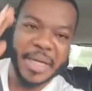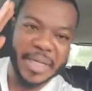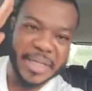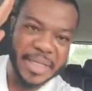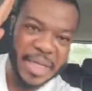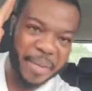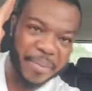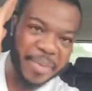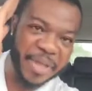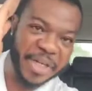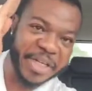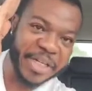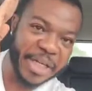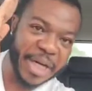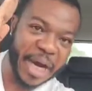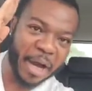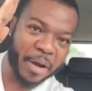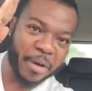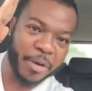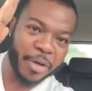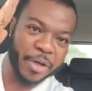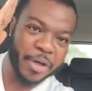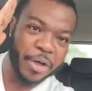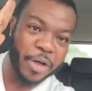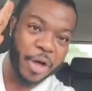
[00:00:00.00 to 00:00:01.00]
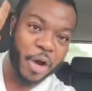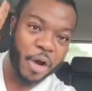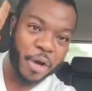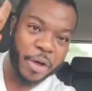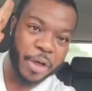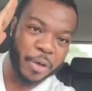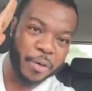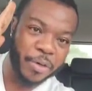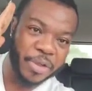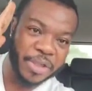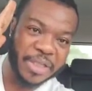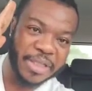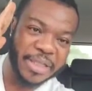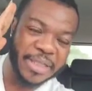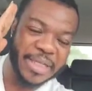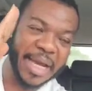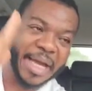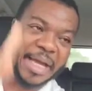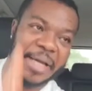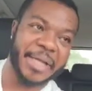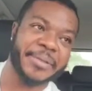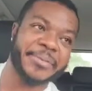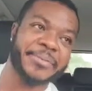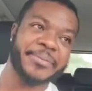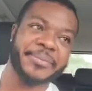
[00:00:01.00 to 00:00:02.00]
Yamin Shrao. No
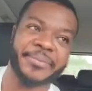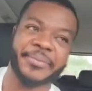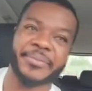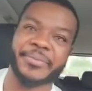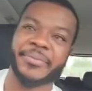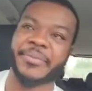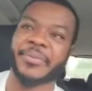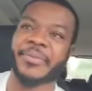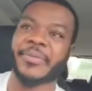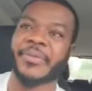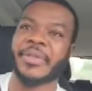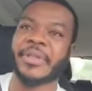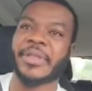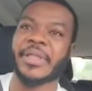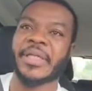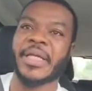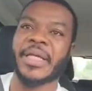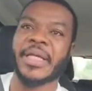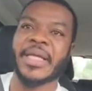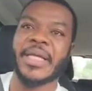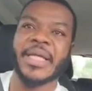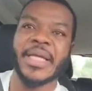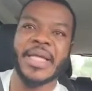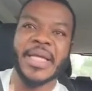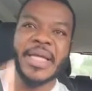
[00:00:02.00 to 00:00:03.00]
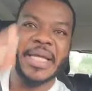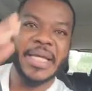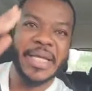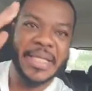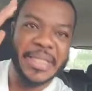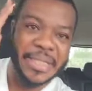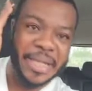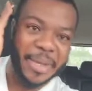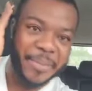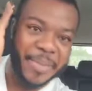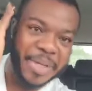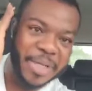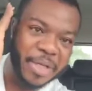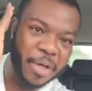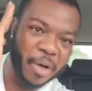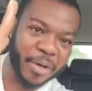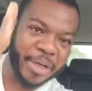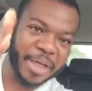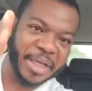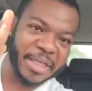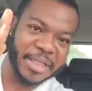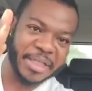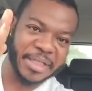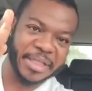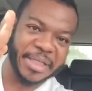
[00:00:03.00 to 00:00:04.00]
ntina. Yamin
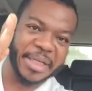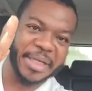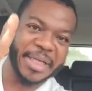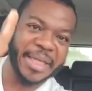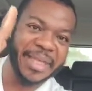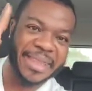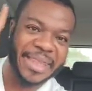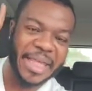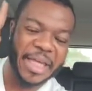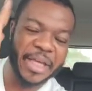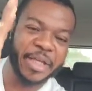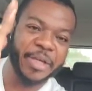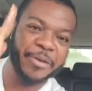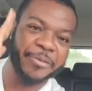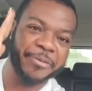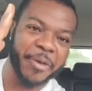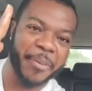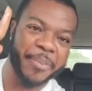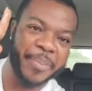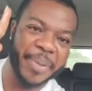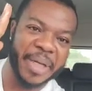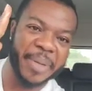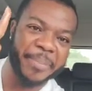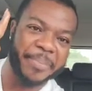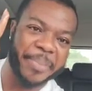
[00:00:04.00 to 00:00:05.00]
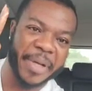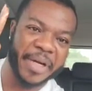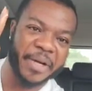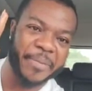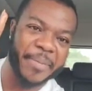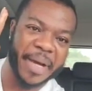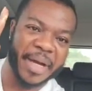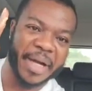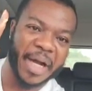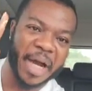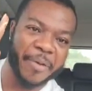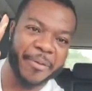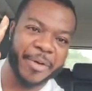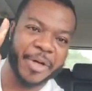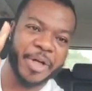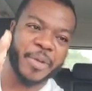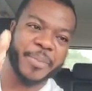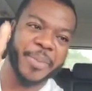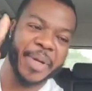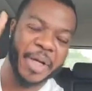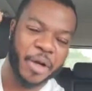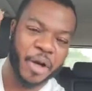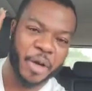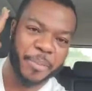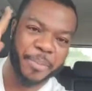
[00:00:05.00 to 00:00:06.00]
Kese. Thank you for being part of my car radio.
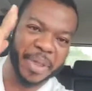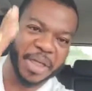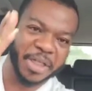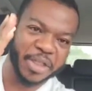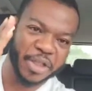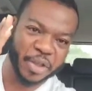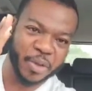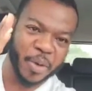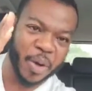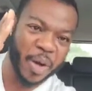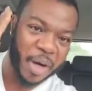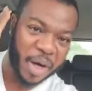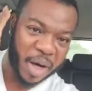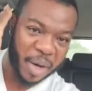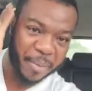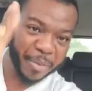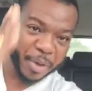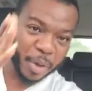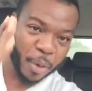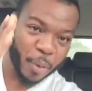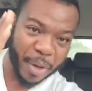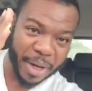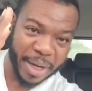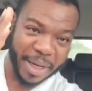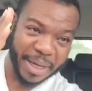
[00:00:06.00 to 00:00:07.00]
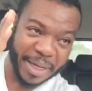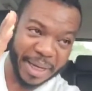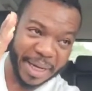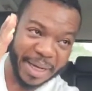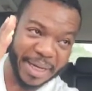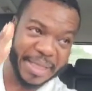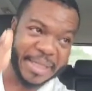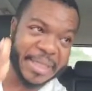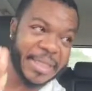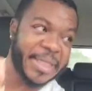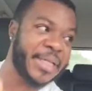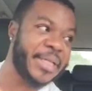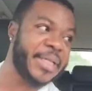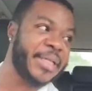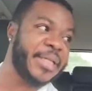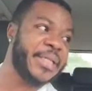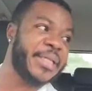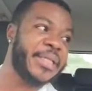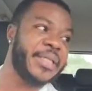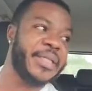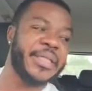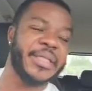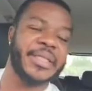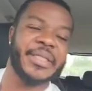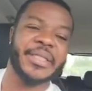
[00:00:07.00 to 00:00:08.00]
May God bless you. I'll come your way again.
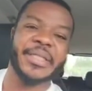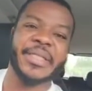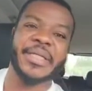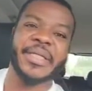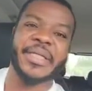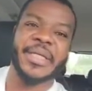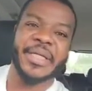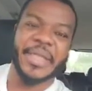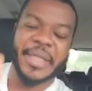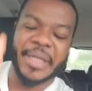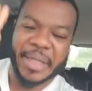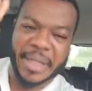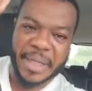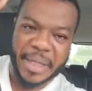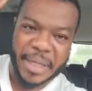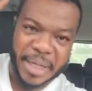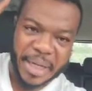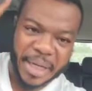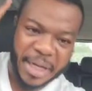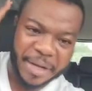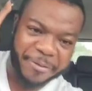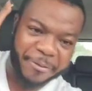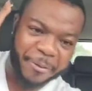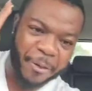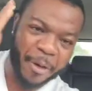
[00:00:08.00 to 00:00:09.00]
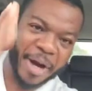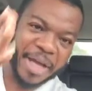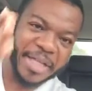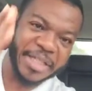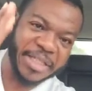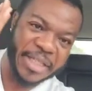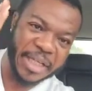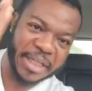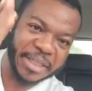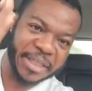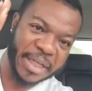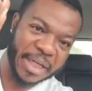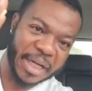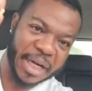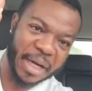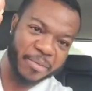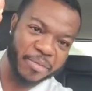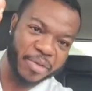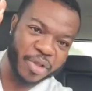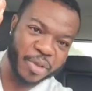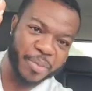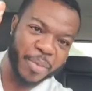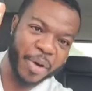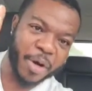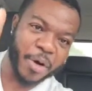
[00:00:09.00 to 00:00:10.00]
If Christ doesn't come
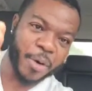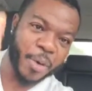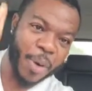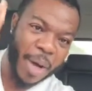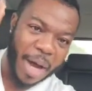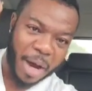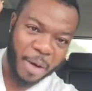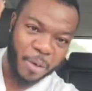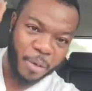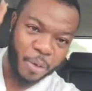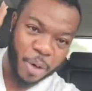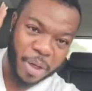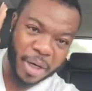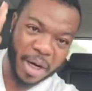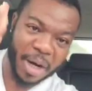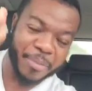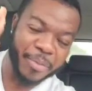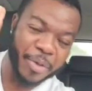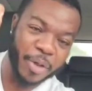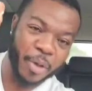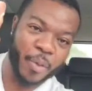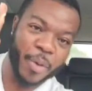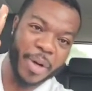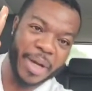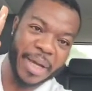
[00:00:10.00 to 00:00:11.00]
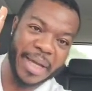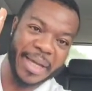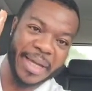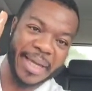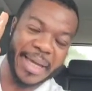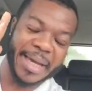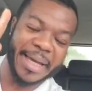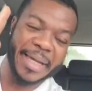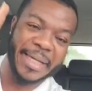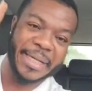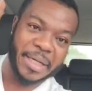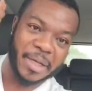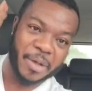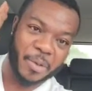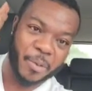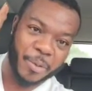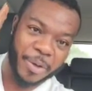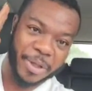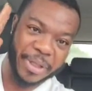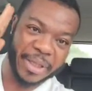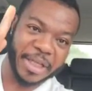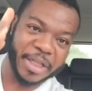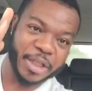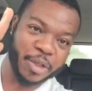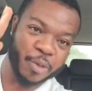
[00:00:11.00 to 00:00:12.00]
tomorrow, I will come your way again
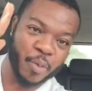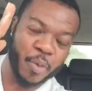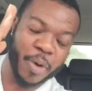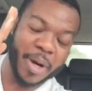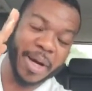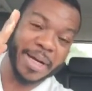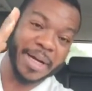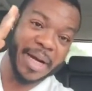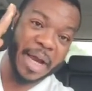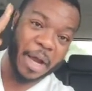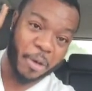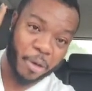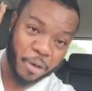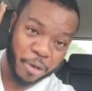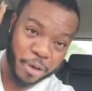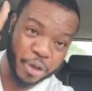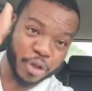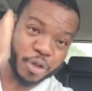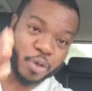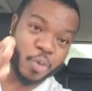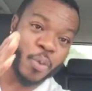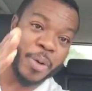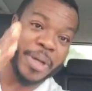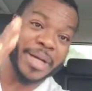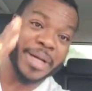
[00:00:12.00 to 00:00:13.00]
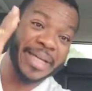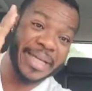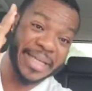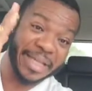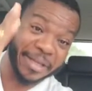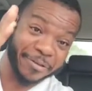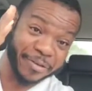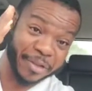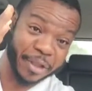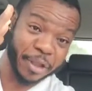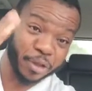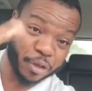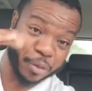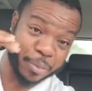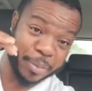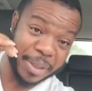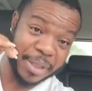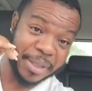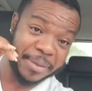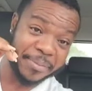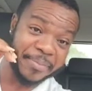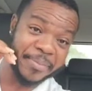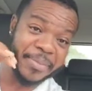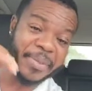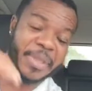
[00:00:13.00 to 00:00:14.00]
with his word according to when he gives it to
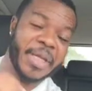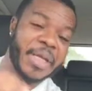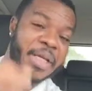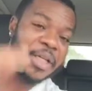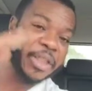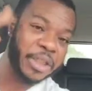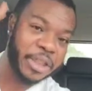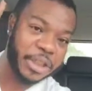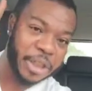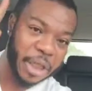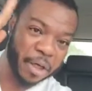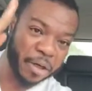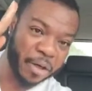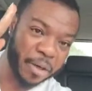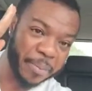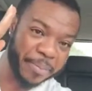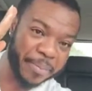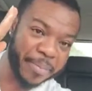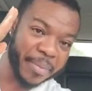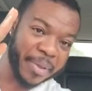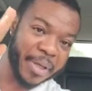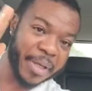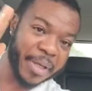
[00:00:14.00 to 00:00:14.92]
me. Shalom.